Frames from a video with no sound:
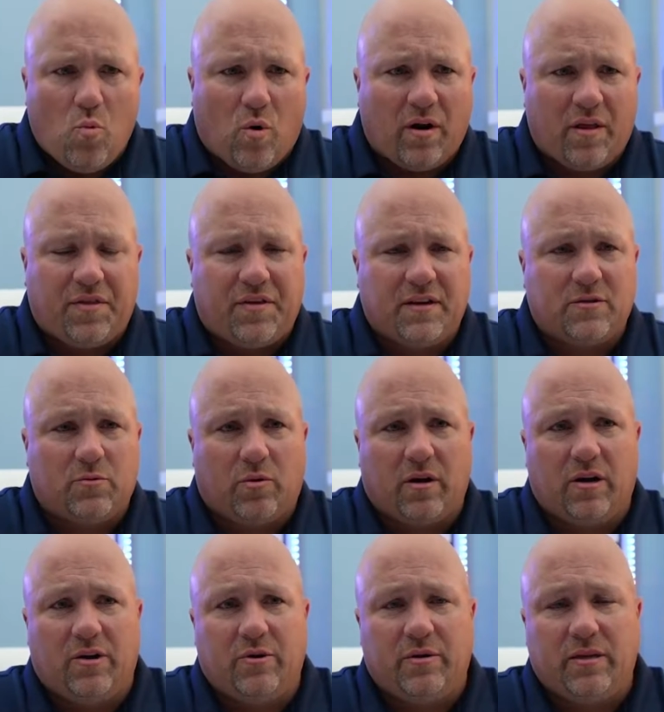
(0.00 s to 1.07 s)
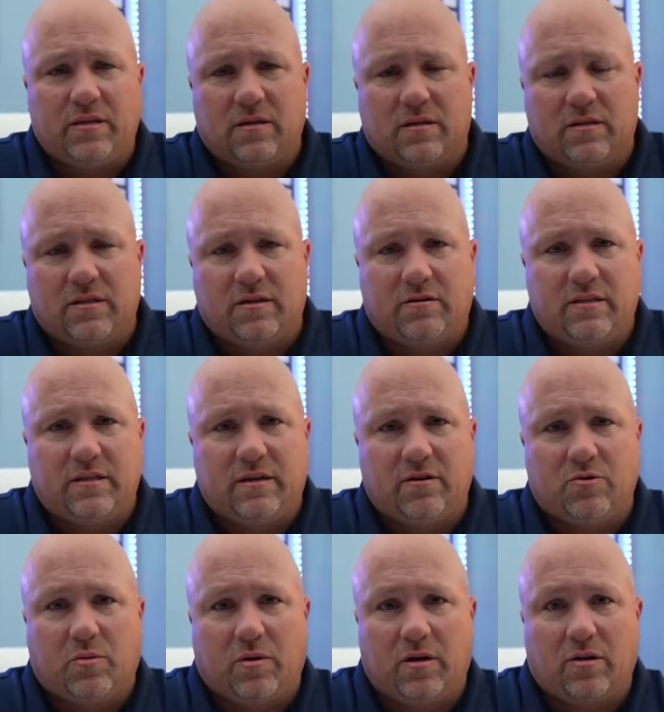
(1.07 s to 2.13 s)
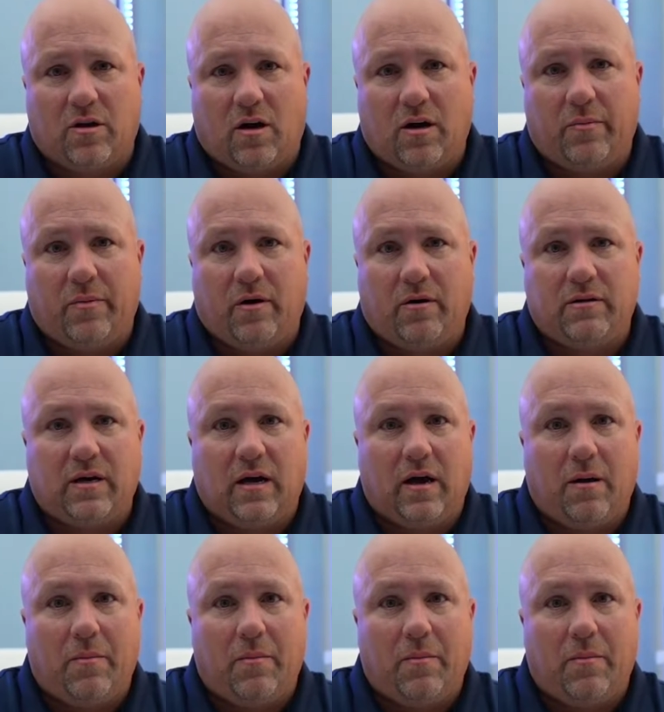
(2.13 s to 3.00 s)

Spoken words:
One of the things that we're going to do in this little series here is we're going to talk about